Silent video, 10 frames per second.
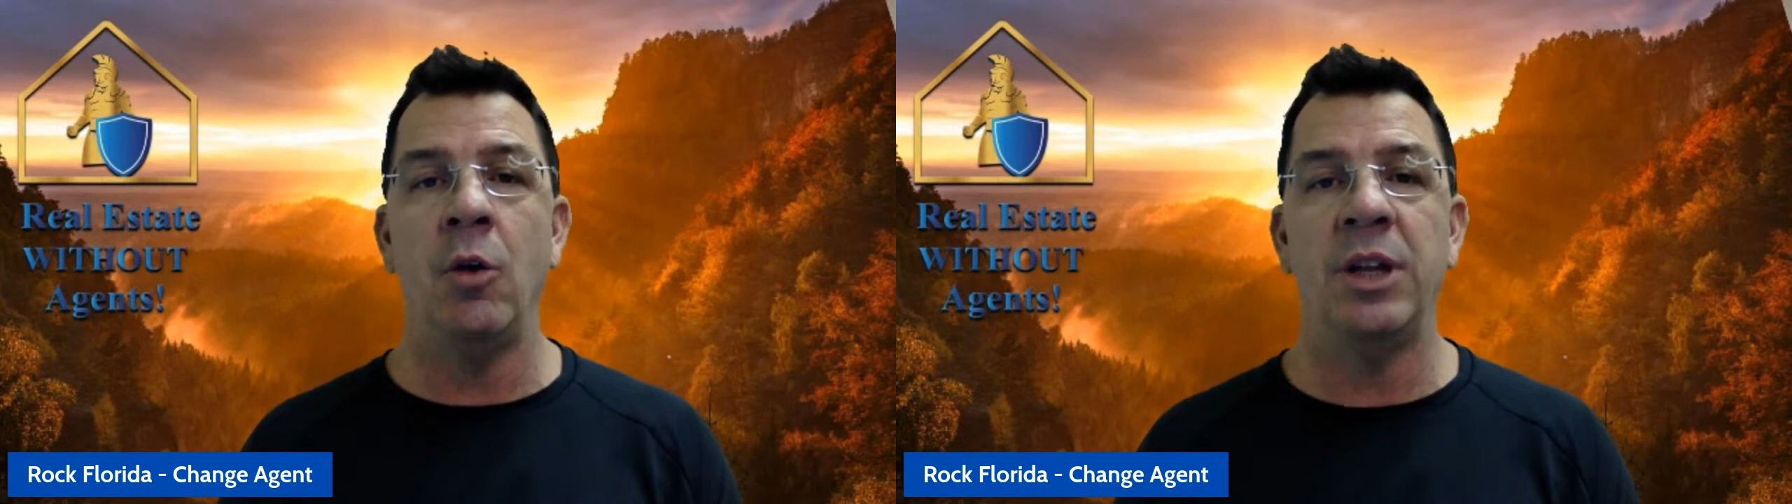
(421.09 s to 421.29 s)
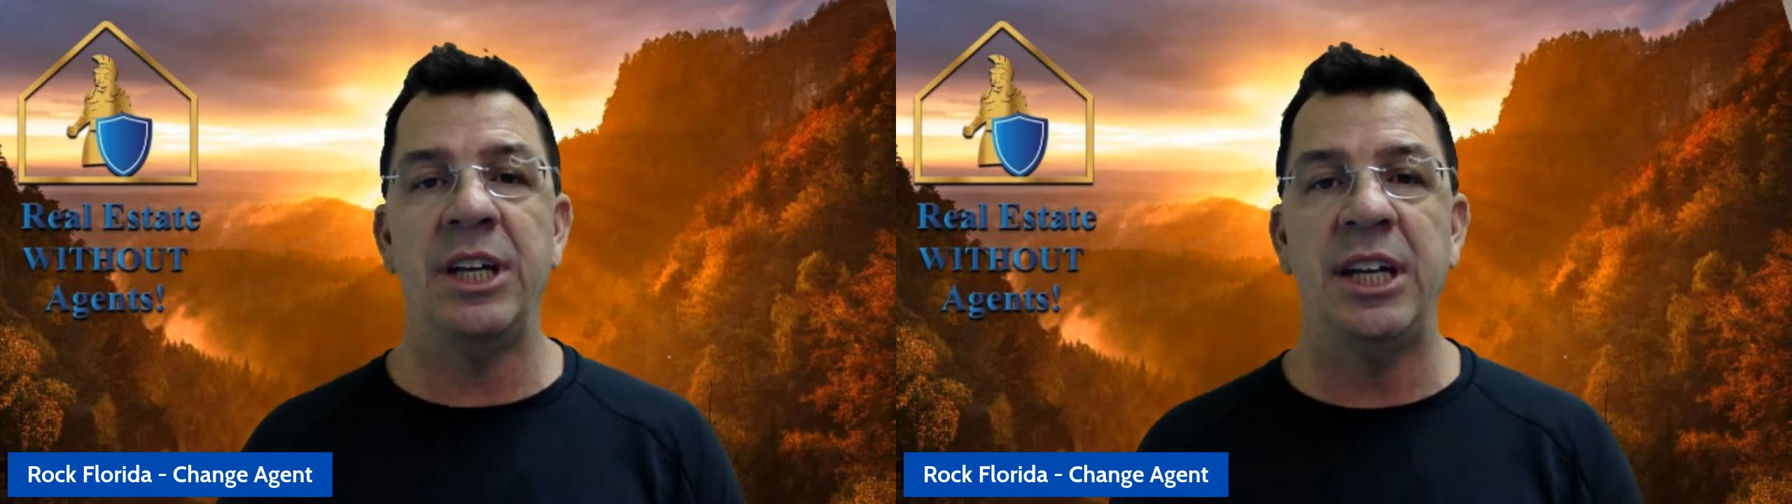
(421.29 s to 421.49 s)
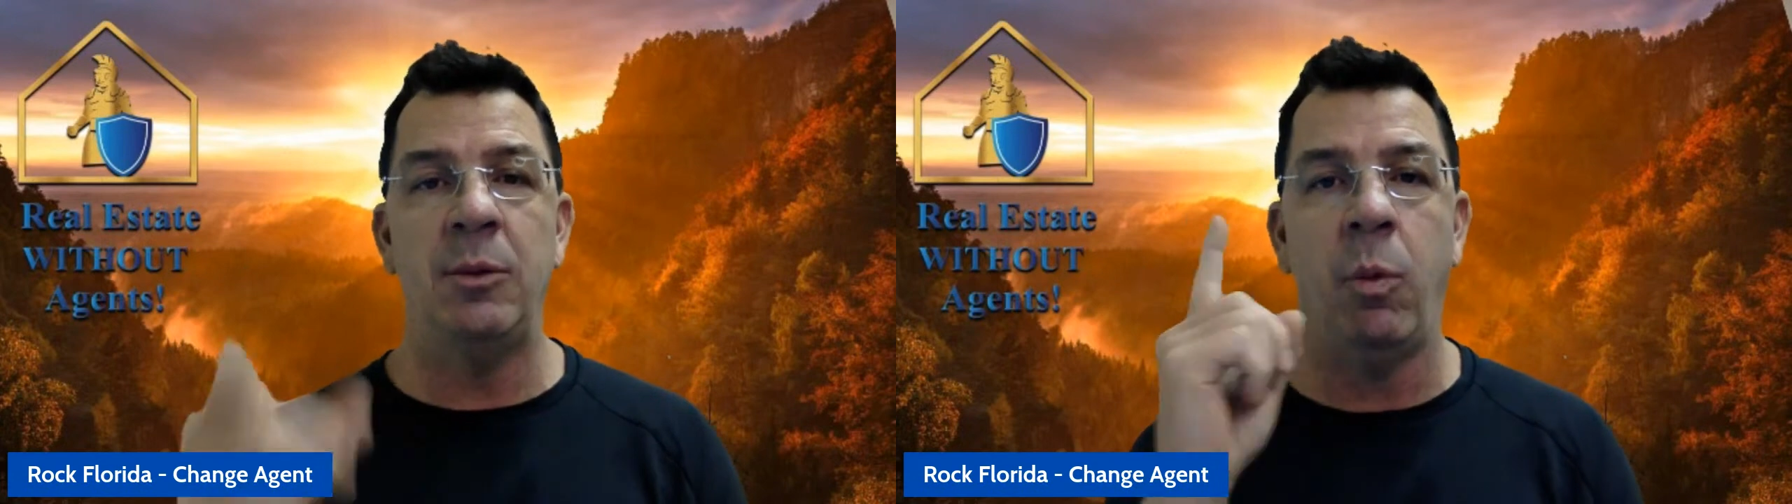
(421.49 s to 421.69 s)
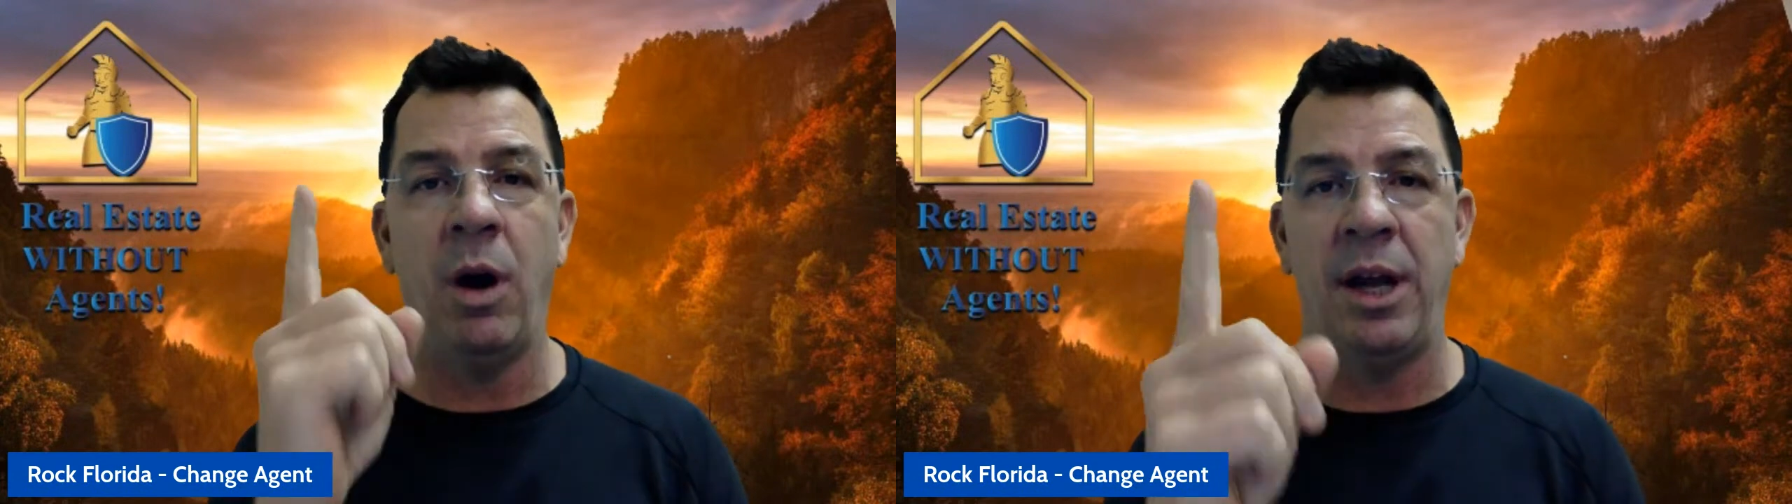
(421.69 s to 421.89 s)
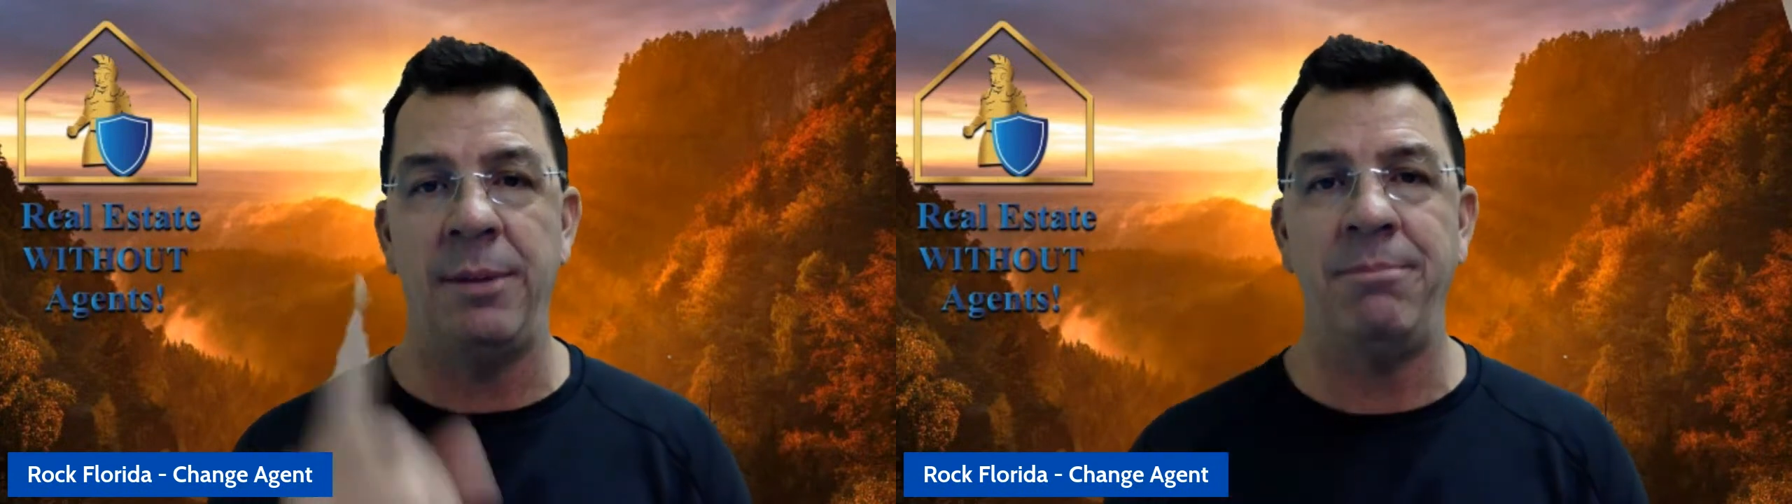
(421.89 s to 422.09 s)
only need
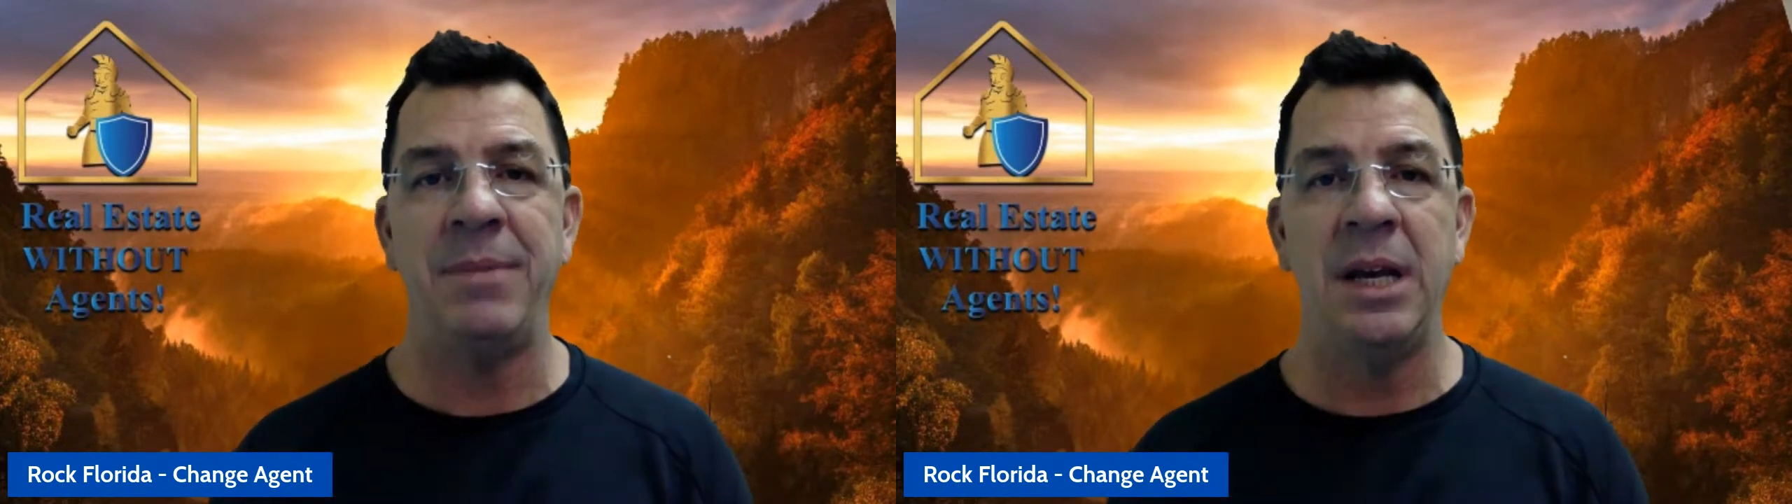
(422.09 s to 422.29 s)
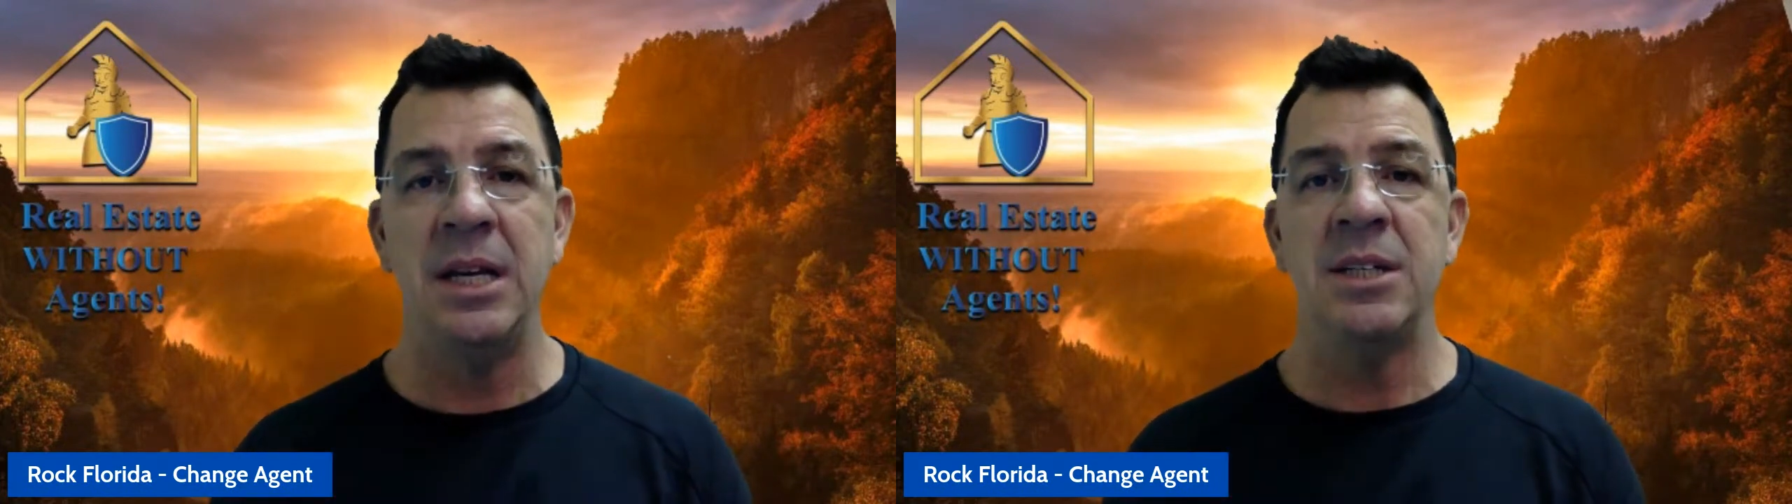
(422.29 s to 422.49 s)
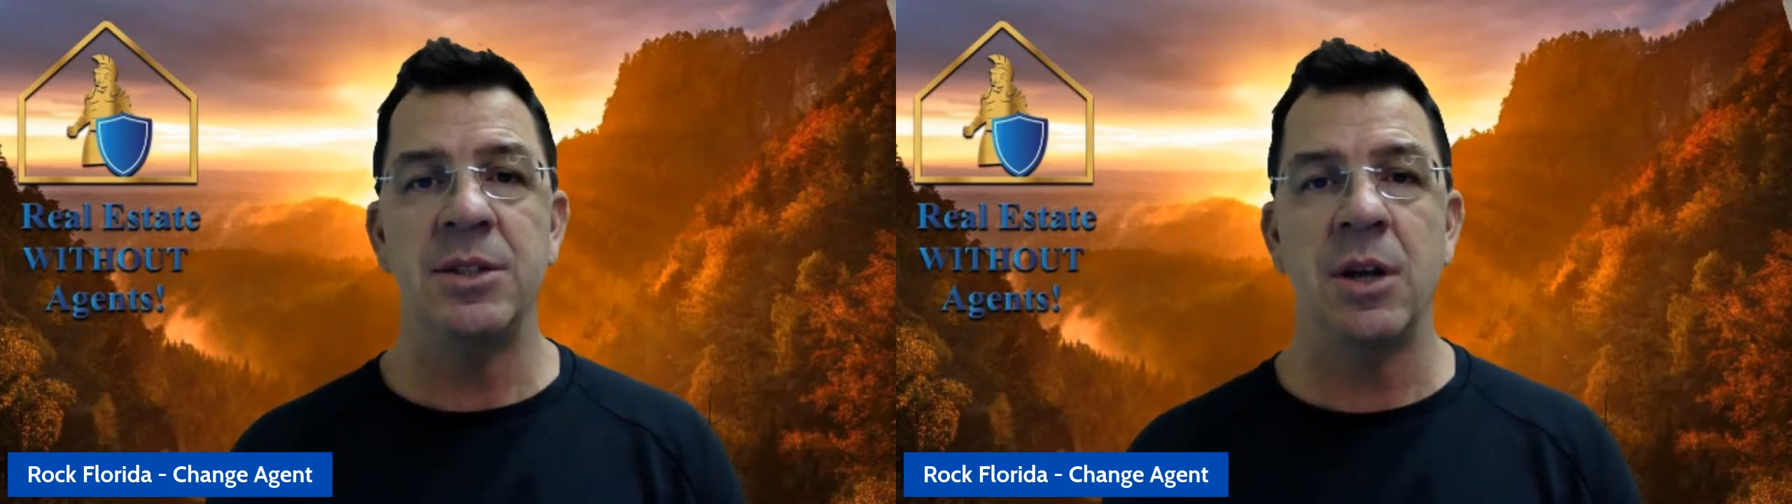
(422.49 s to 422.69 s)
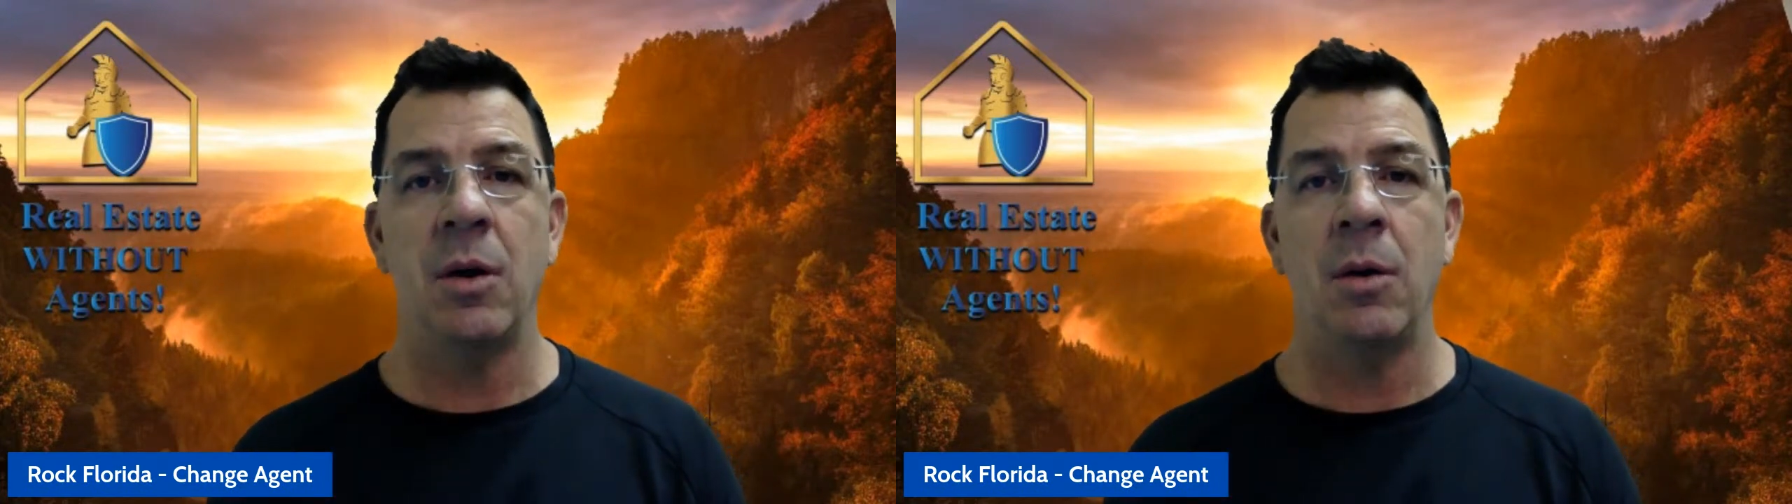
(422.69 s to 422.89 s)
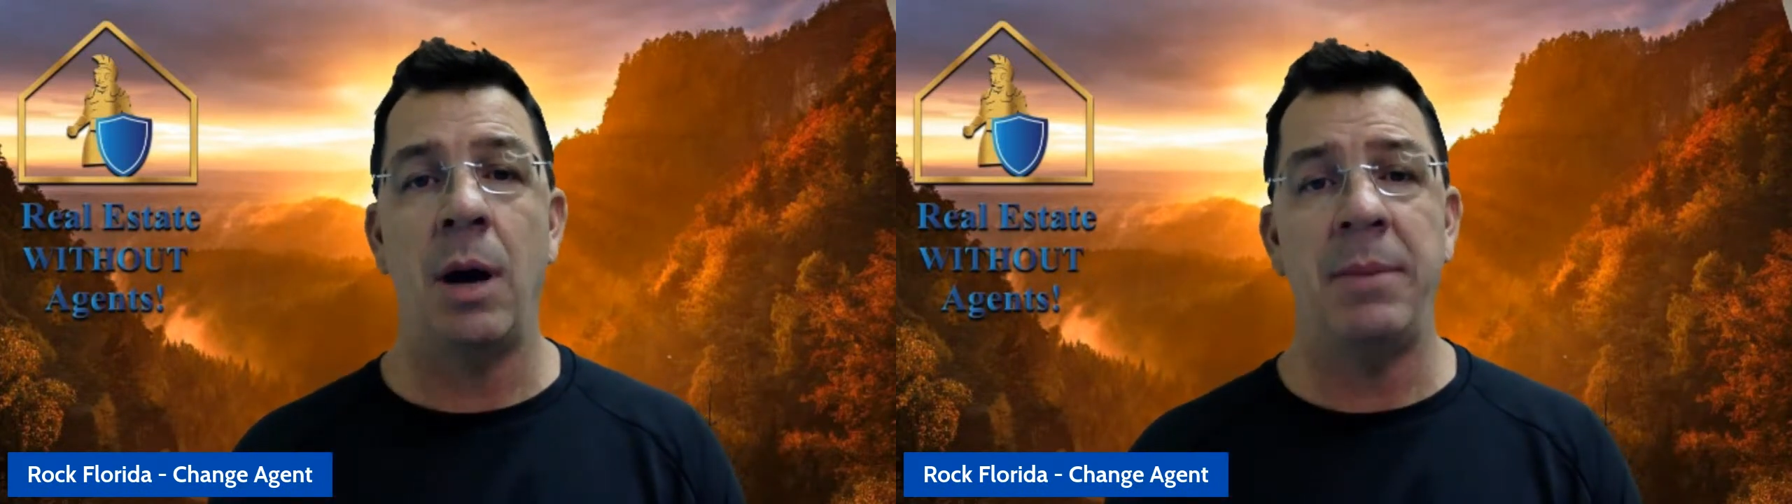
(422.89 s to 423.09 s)
one.
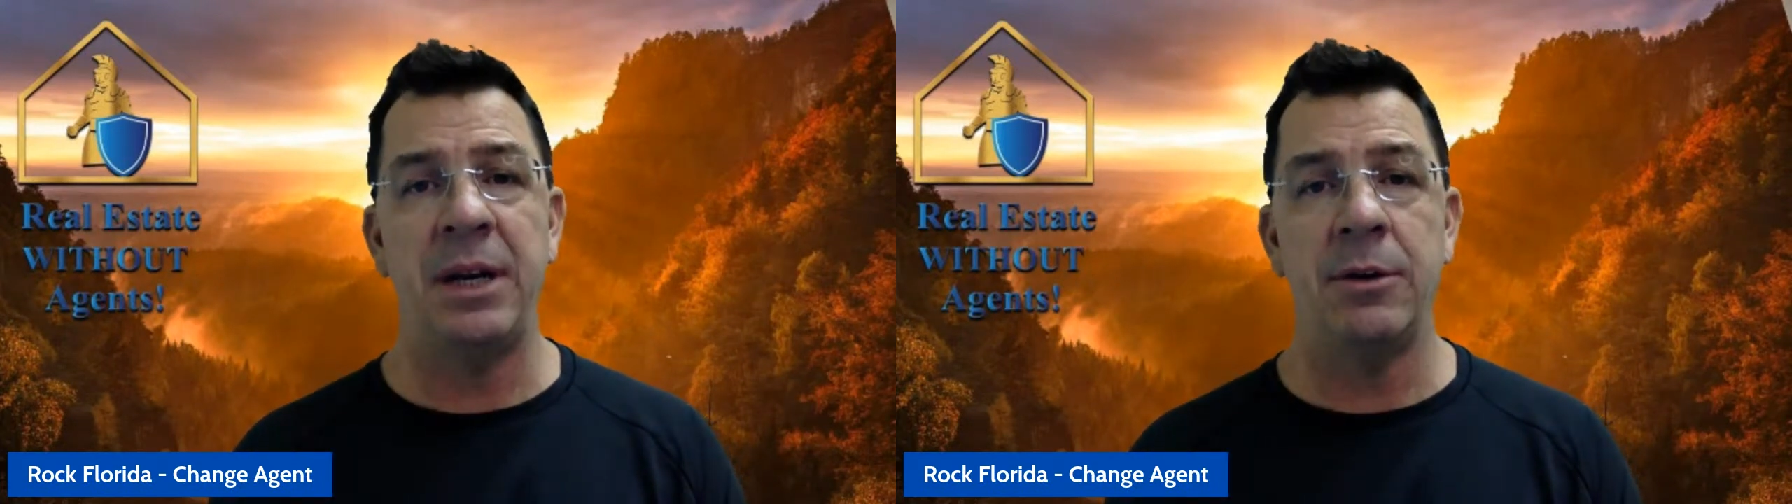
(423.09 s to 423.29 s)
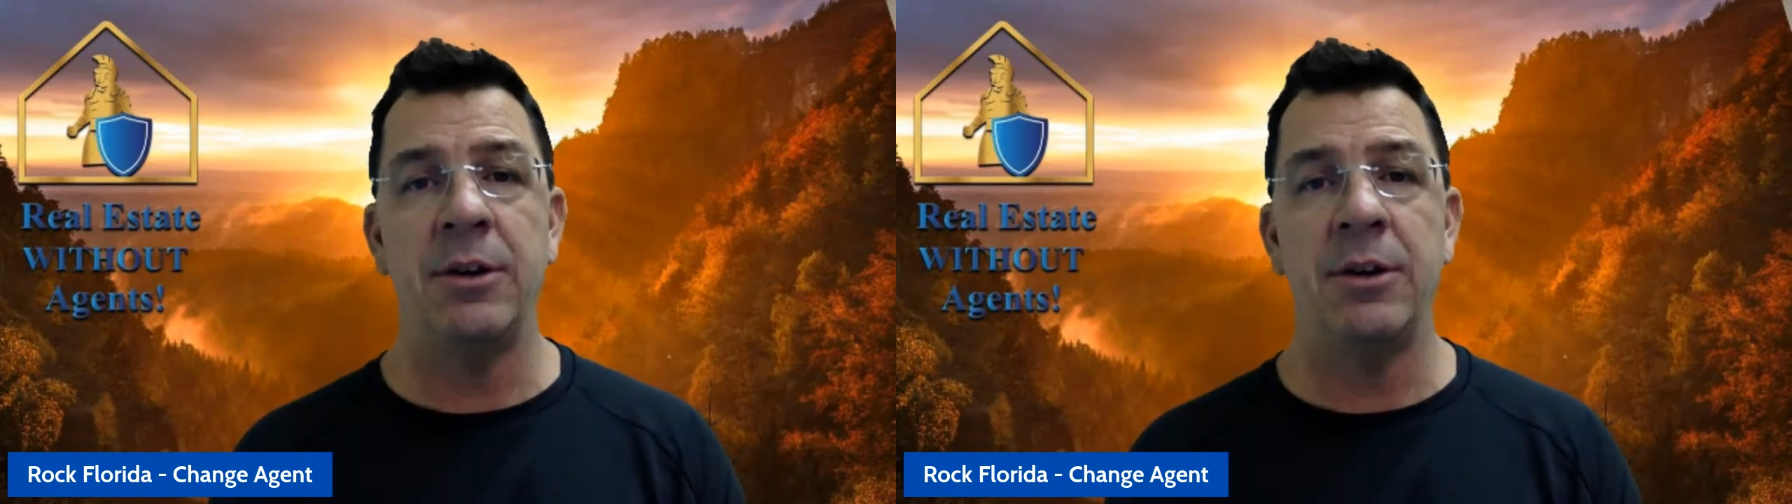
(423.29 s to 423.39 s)
So I'm here